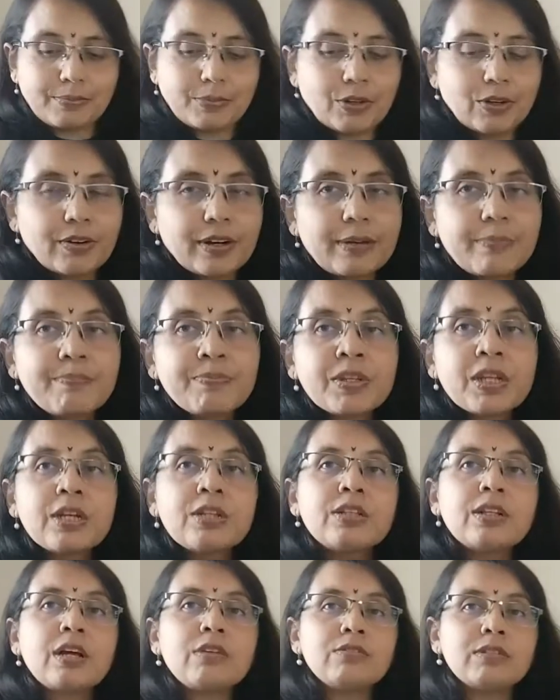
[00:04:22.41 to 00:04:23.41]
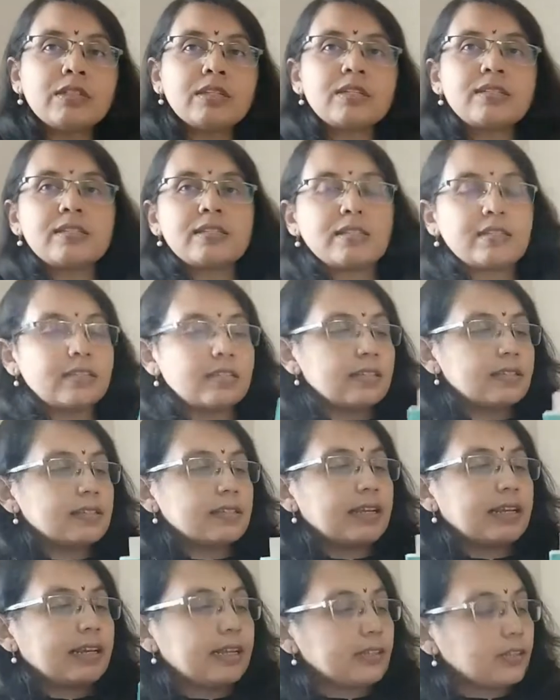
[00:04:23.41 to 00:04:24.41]
Alright, now this
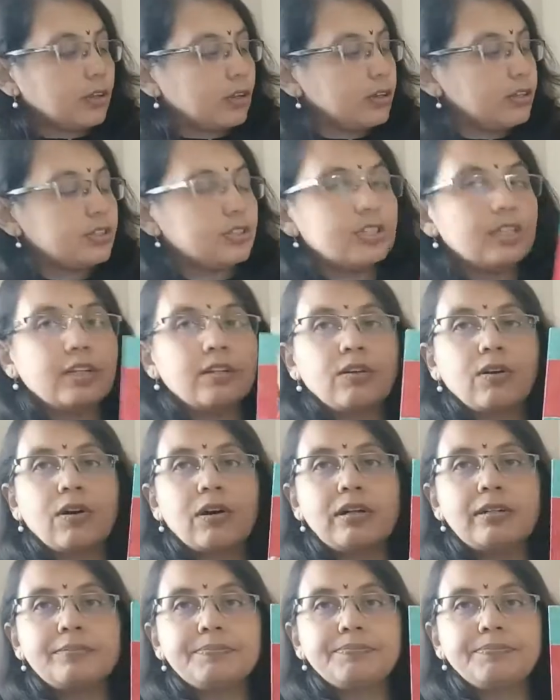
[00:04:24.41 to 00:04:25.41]
is an anthology called